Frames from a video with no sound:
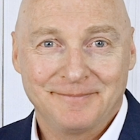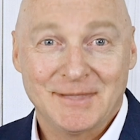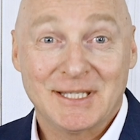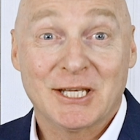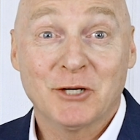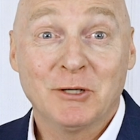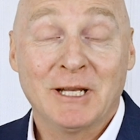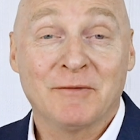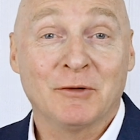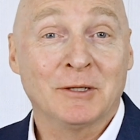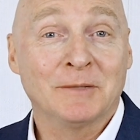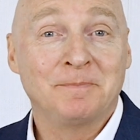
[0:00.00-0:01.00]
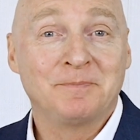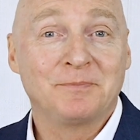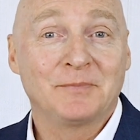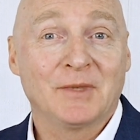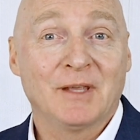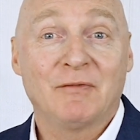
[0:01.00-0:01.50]
Skill level.
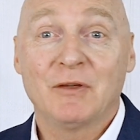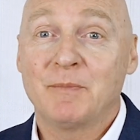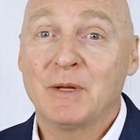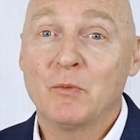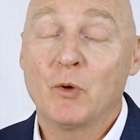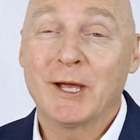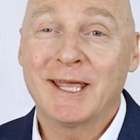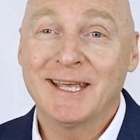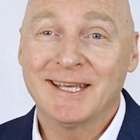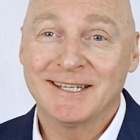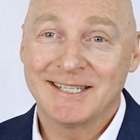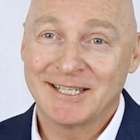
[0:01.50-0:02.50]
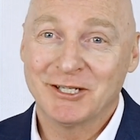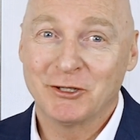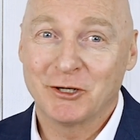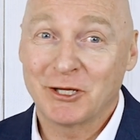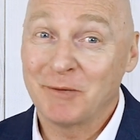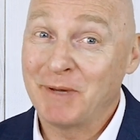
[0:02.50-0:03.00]
If you've been working in a skilled
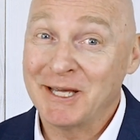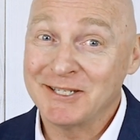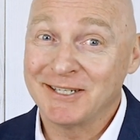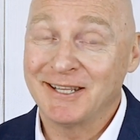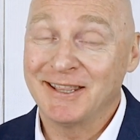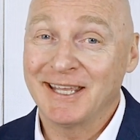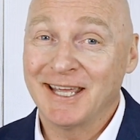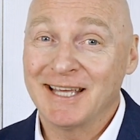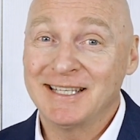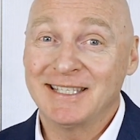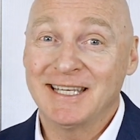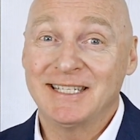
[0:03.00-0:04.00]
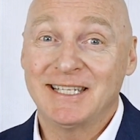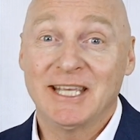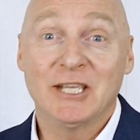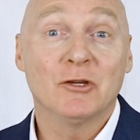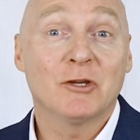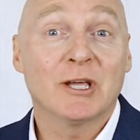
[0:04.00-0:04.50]
occupation in the ACT,
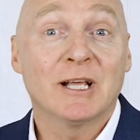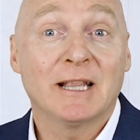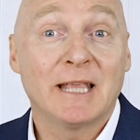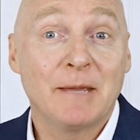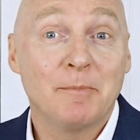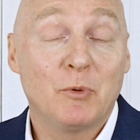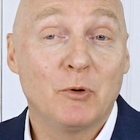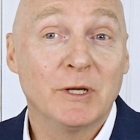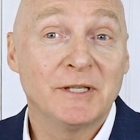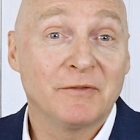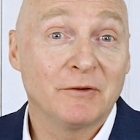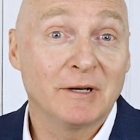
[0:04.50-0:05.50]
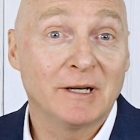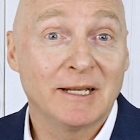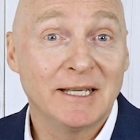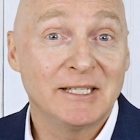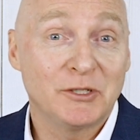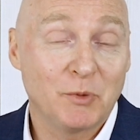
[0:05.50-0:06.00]
you can claim points for at
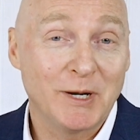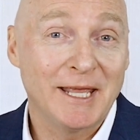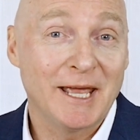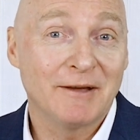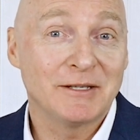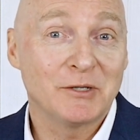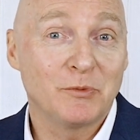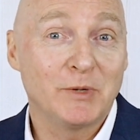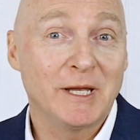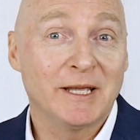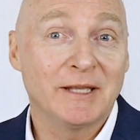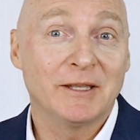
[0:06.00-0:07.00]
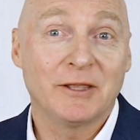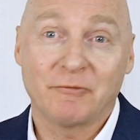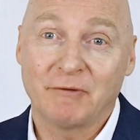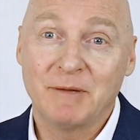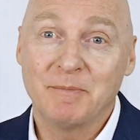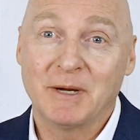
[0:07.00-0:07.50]
least 20 hours a week in the
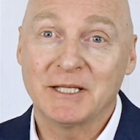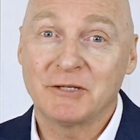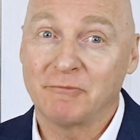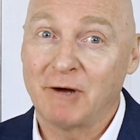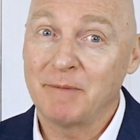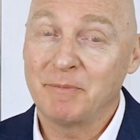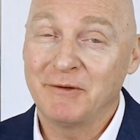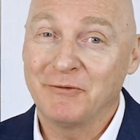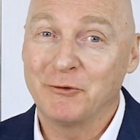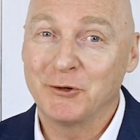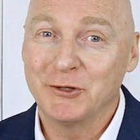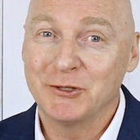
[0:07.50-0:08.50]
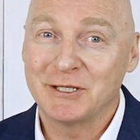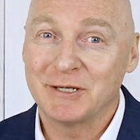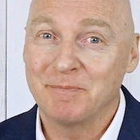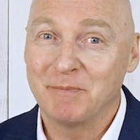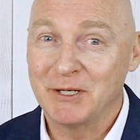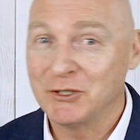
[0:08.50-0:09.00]
3 months right before you
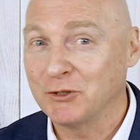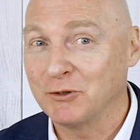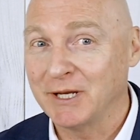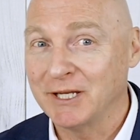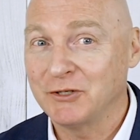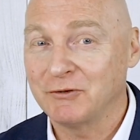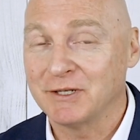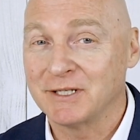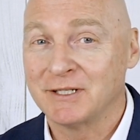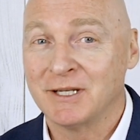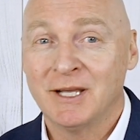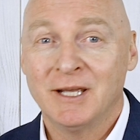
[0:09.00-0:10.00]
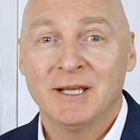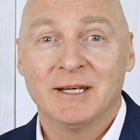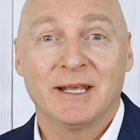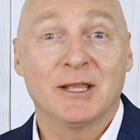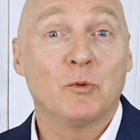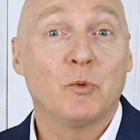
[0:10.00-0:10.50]
submit your interest.
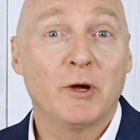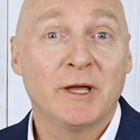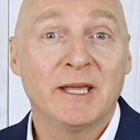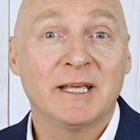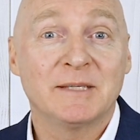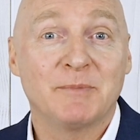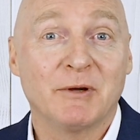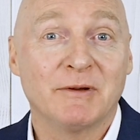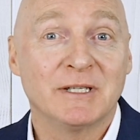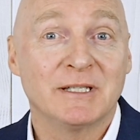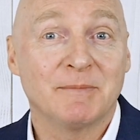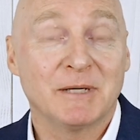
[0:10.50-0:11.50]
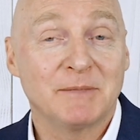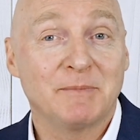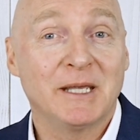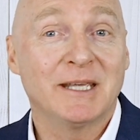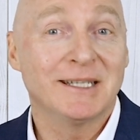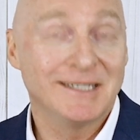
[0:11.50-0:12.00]
Now, the work experience must
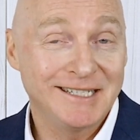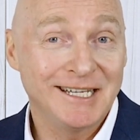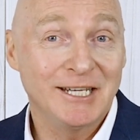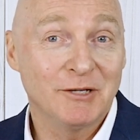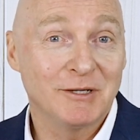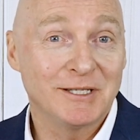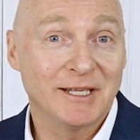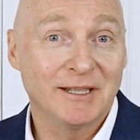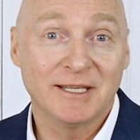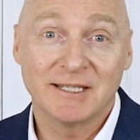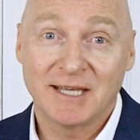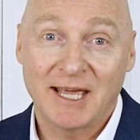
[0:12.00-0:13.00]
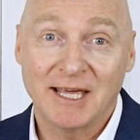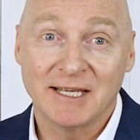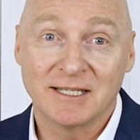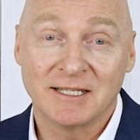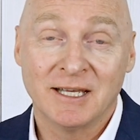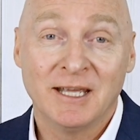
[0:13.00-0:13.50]
be continuous in this
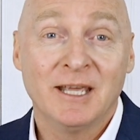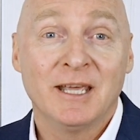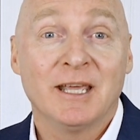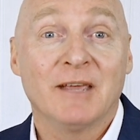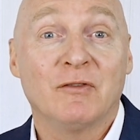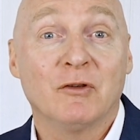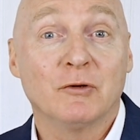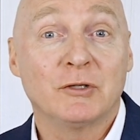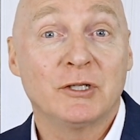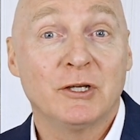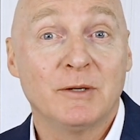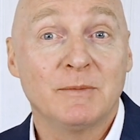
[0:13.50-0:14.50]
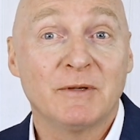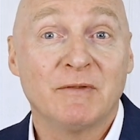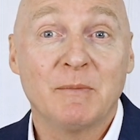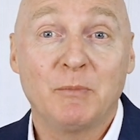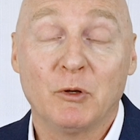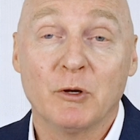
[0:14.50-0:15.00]
case. If your terms of
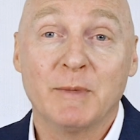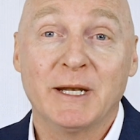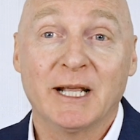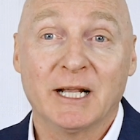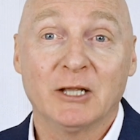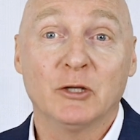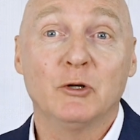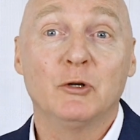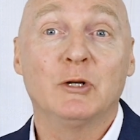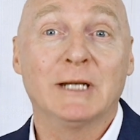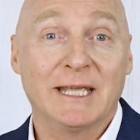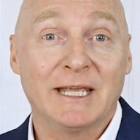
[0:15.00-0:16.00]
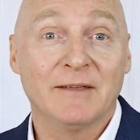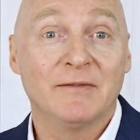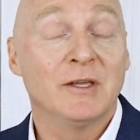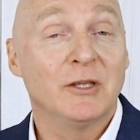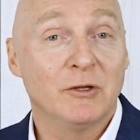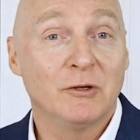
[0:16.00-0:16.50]
employment include
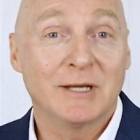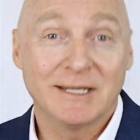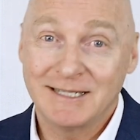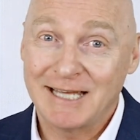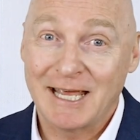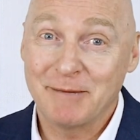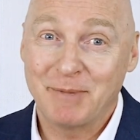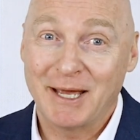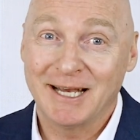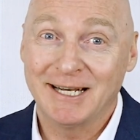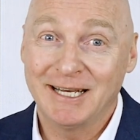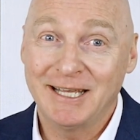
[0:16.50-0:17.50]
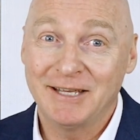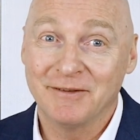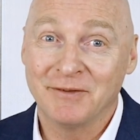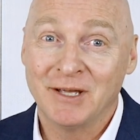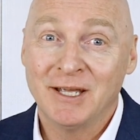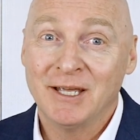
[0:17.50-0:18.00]
leave, you can take paid
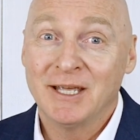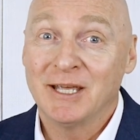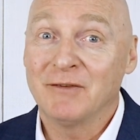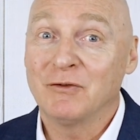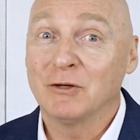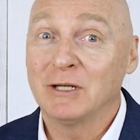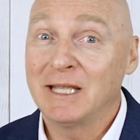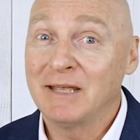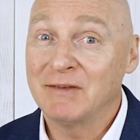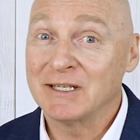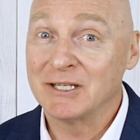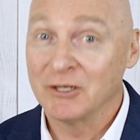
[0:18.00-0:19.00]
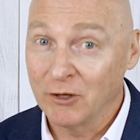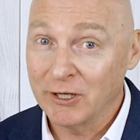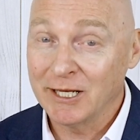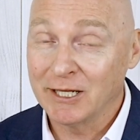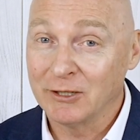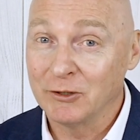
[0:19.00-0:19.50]
leave. If your leave is not
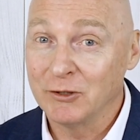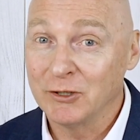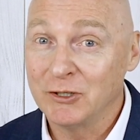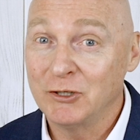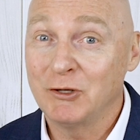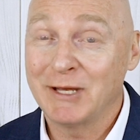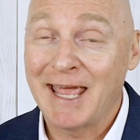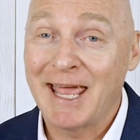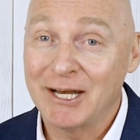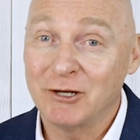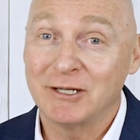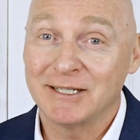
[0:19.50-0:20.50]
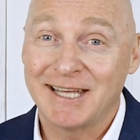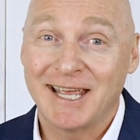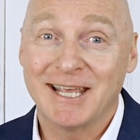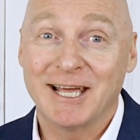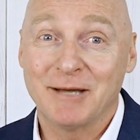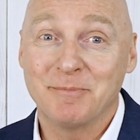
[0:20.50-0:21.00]
included, you cannot
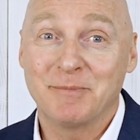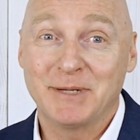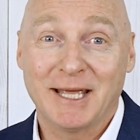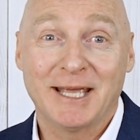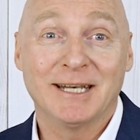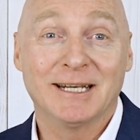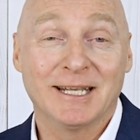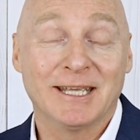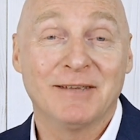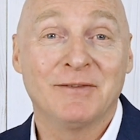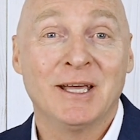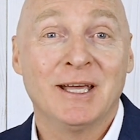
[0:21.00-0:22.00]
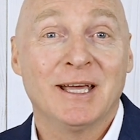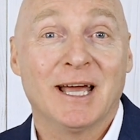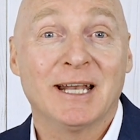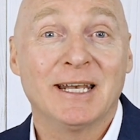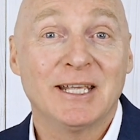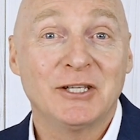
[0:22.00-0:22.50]
take unpaid leave
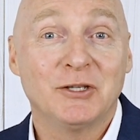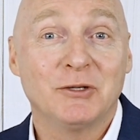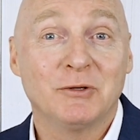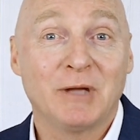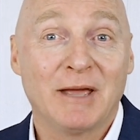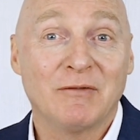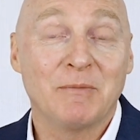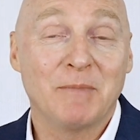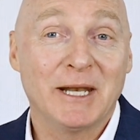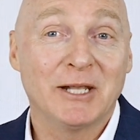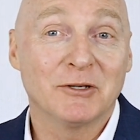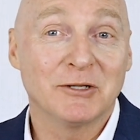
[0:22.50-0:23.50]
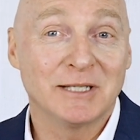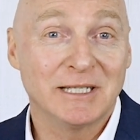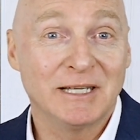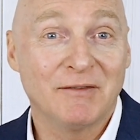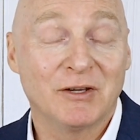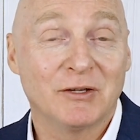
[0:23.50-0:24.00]
unless you have a medical
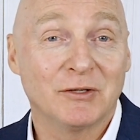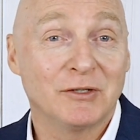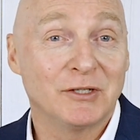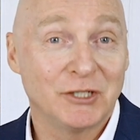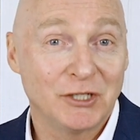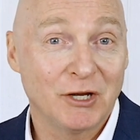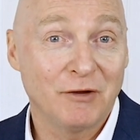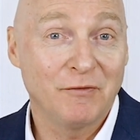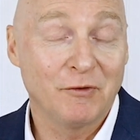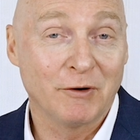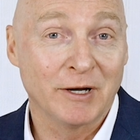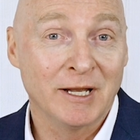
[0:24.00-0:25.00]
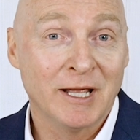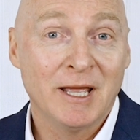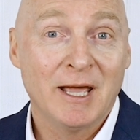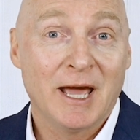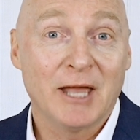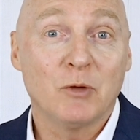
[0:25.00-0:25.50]
certificate to show for it.
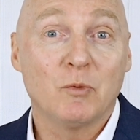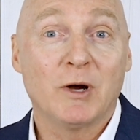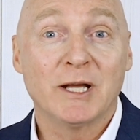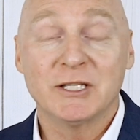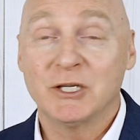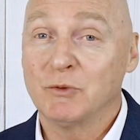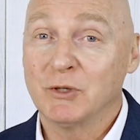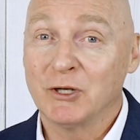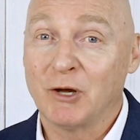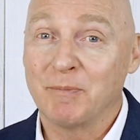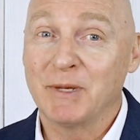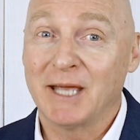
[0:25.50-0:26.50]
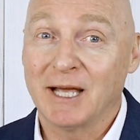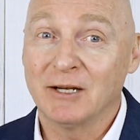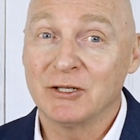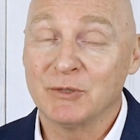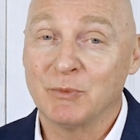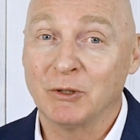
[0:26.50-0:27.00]
Otherwise, you will not be
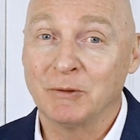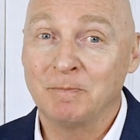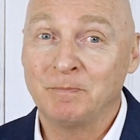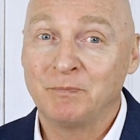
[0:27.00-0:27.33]
eligible.